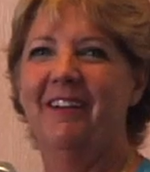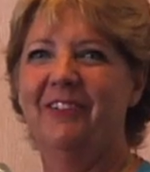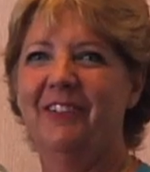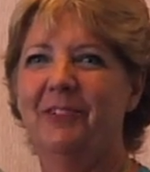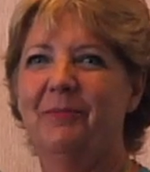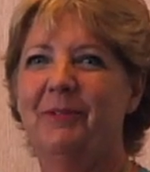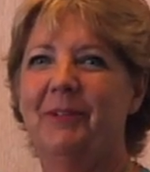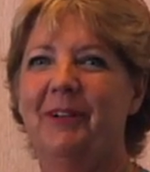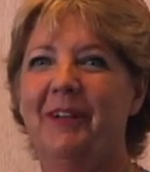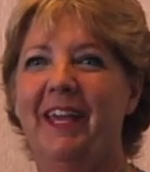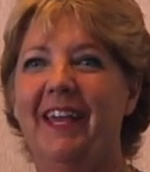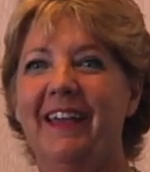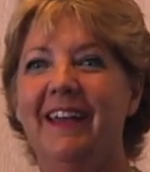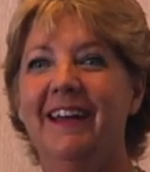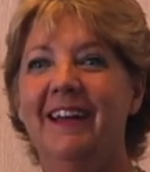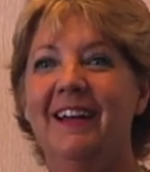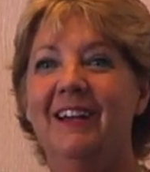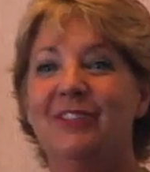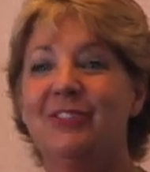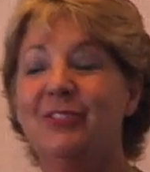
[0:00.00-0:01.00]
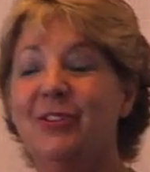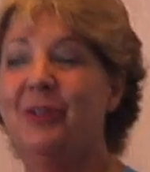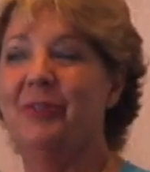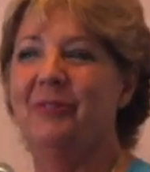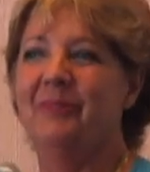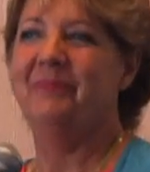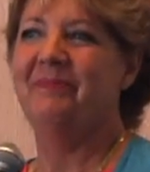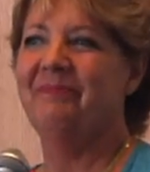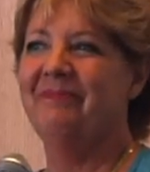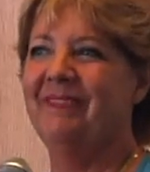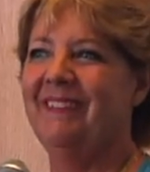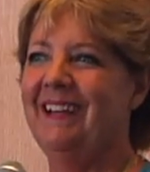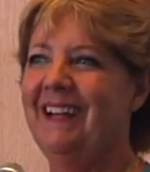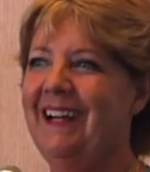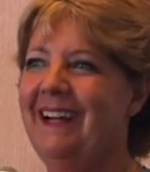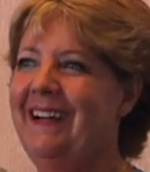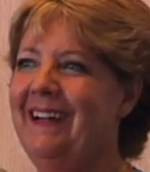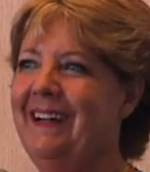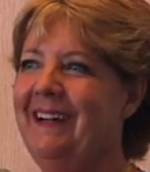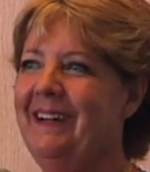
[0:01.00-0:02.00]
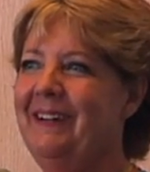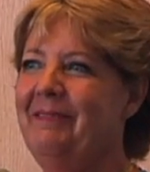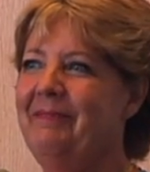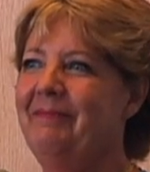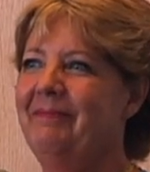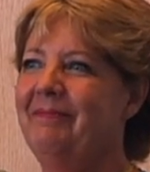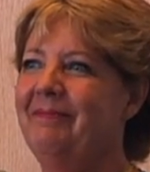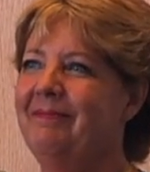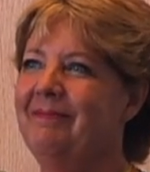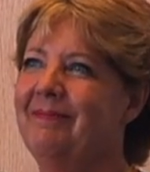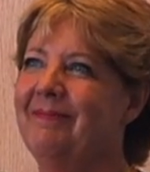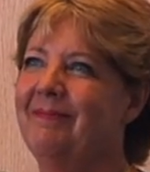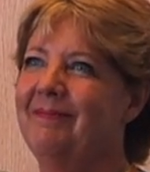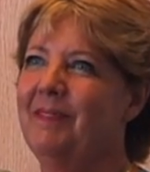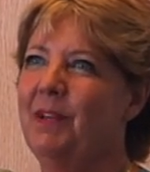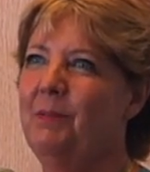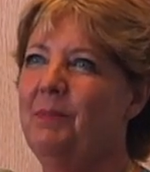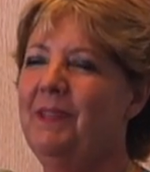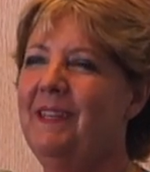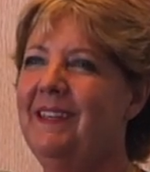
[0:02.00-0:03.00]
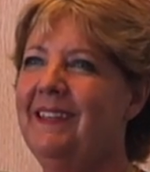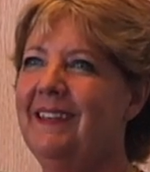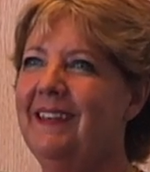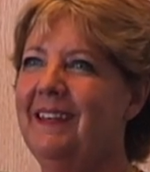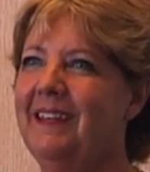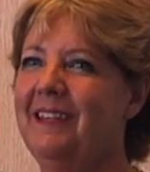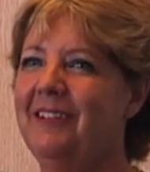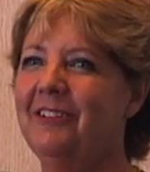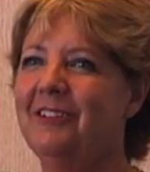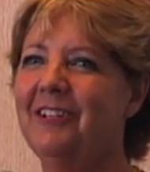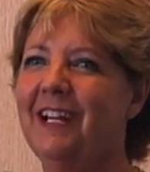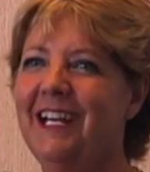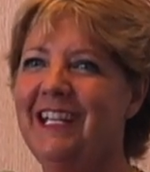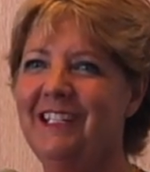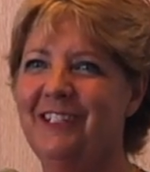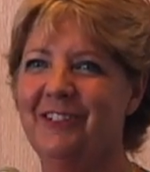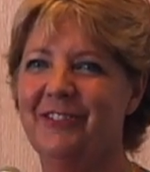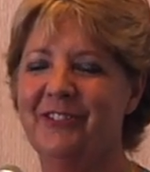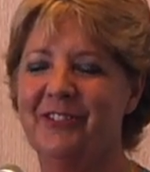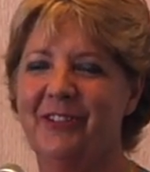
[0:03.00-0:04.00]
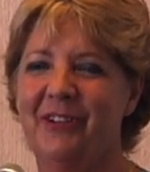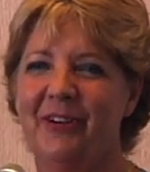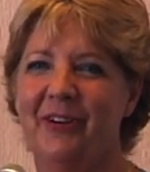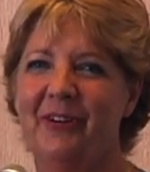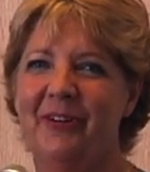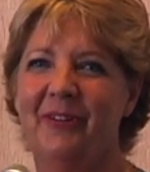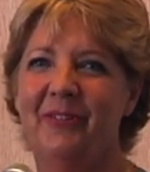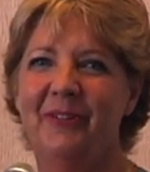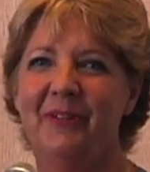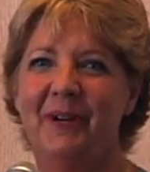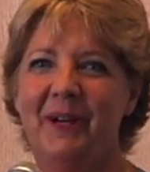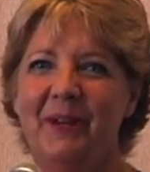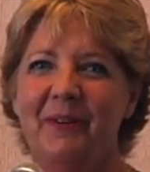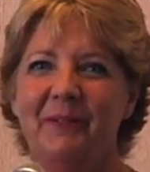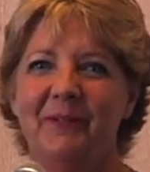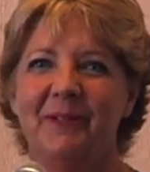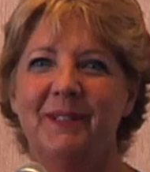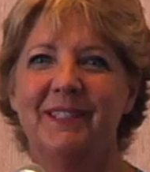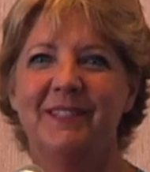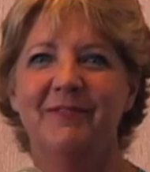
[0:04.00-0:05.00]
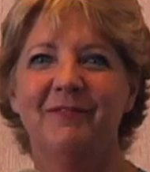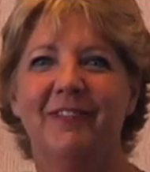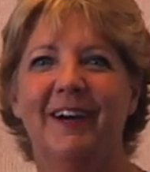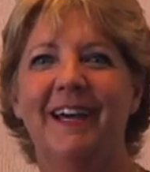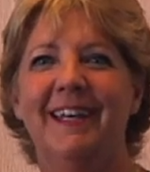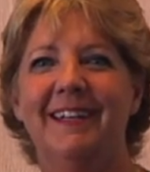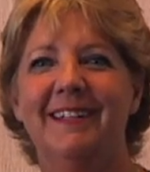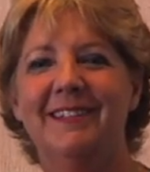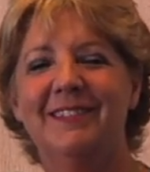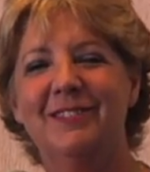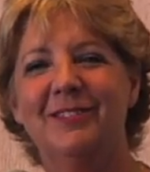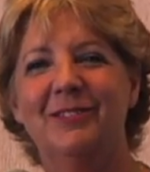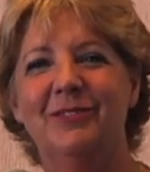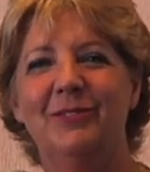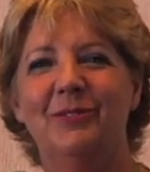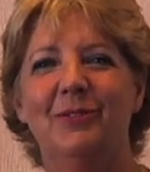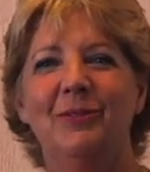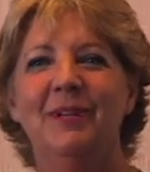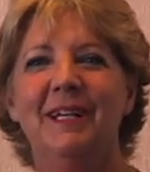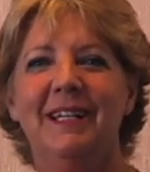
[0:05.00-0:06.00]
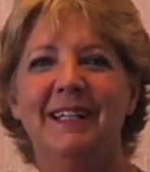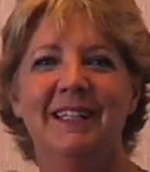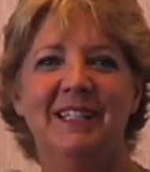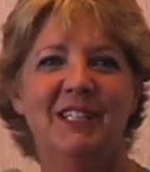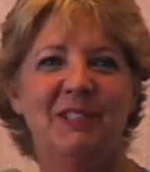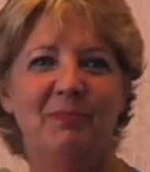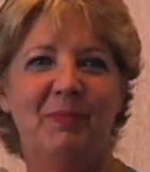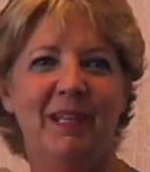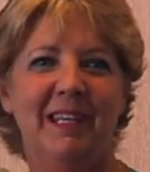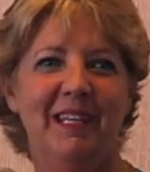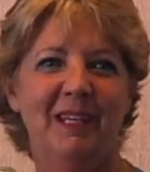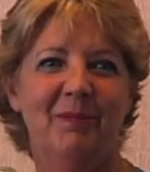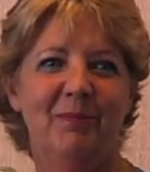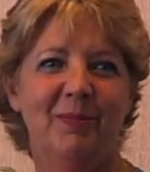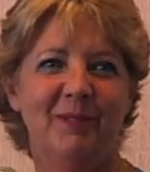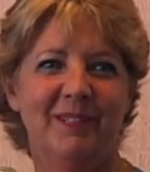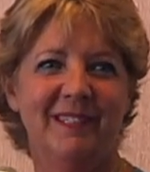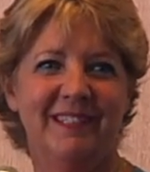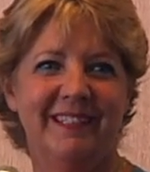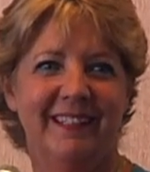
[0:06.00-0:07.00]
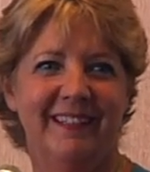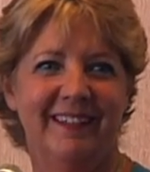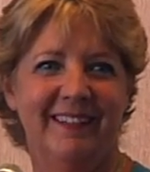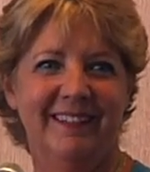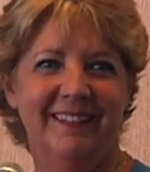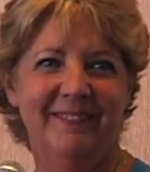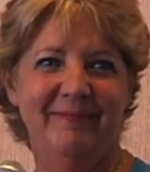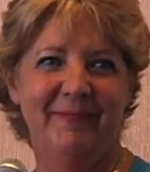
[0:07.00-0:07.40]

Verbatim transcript: off, it'll be okay. So um, maybe eight or nine years ago, I was invited to speak in Brazil.